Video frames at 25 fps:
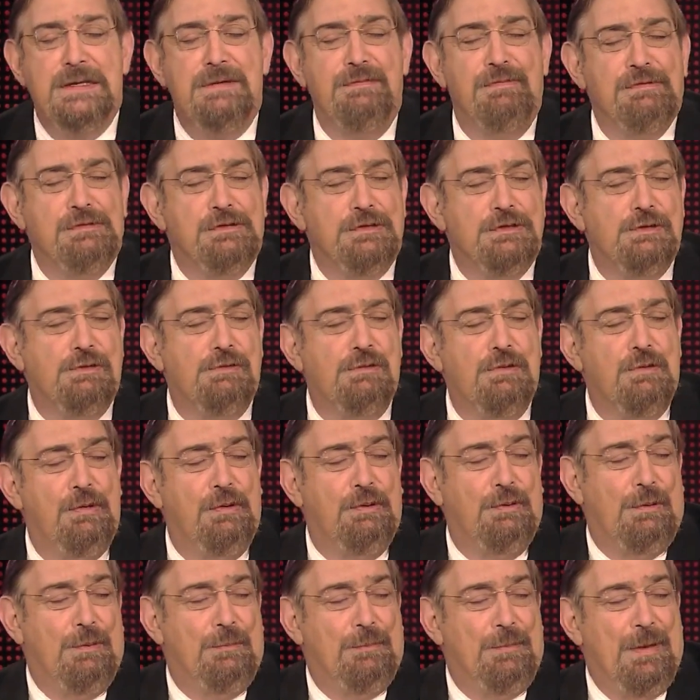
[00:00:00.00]
even
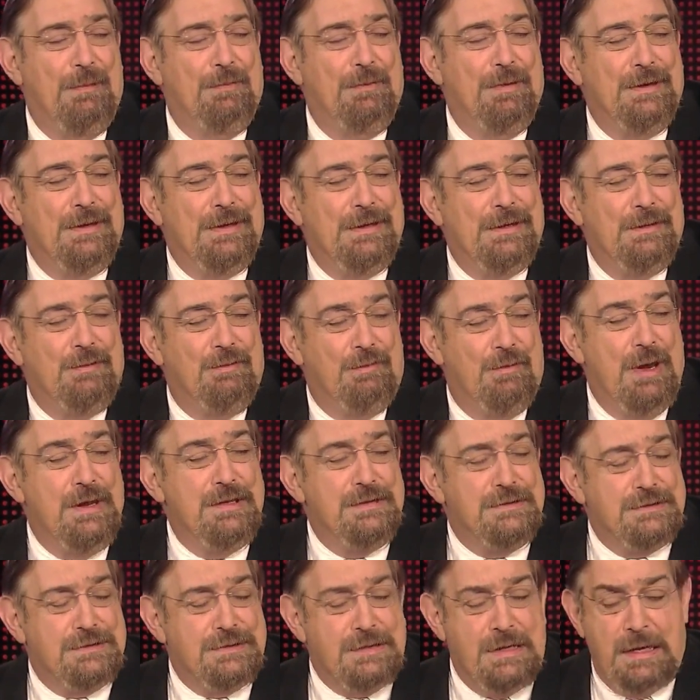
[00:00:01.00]
screwed Republican
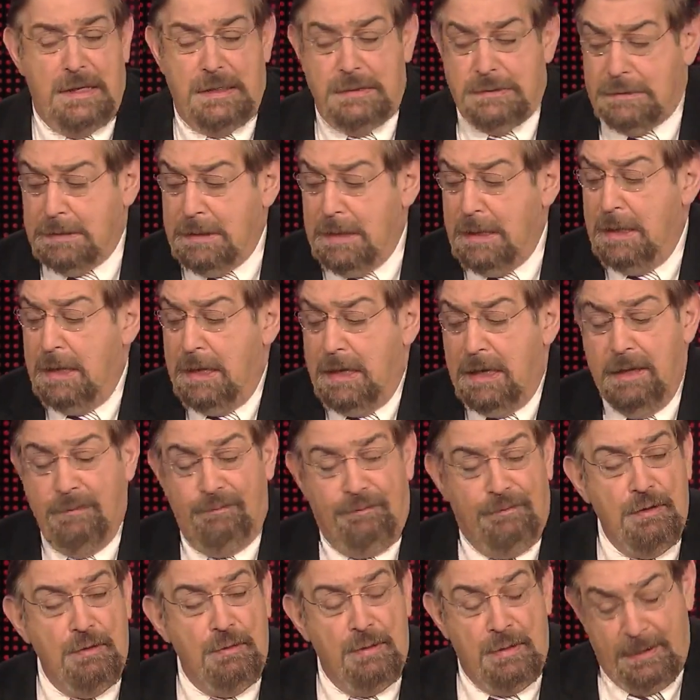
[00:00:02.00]
red states.
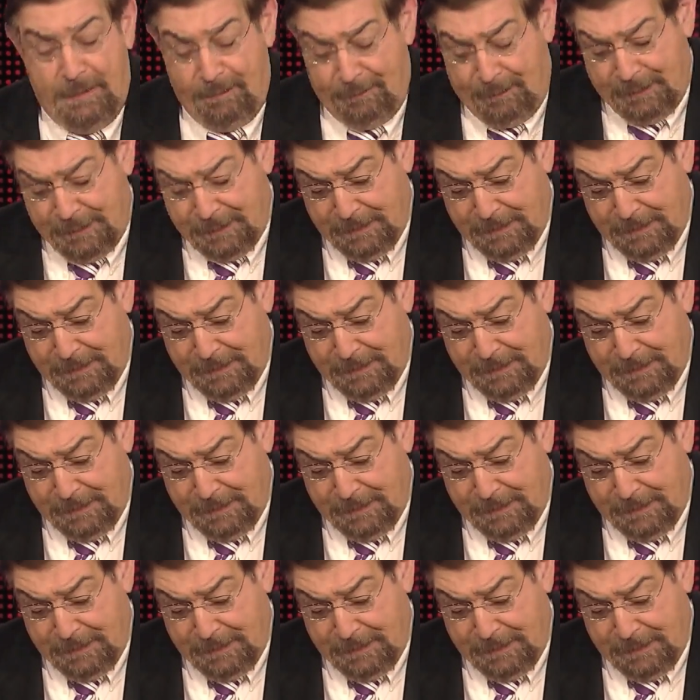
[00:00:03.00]
If you live